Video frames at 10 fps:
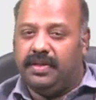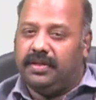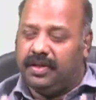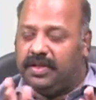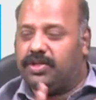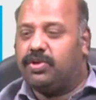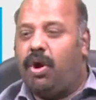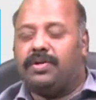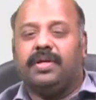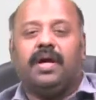It has
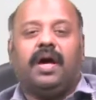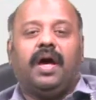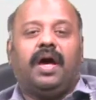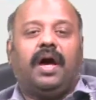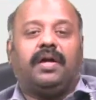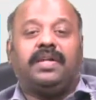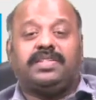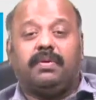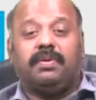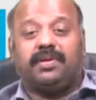got a
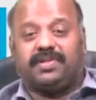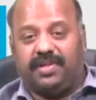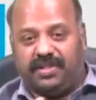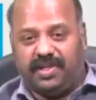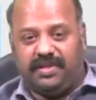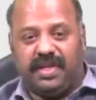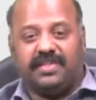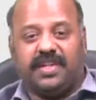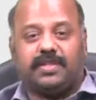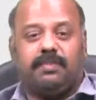reasonable restriction that
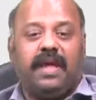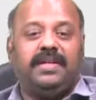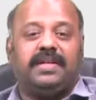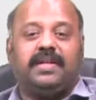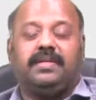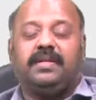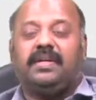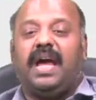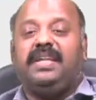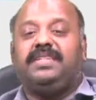is explained in
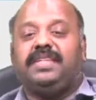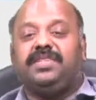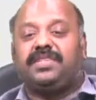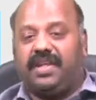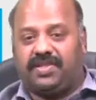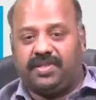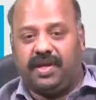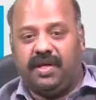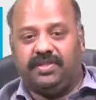19(6),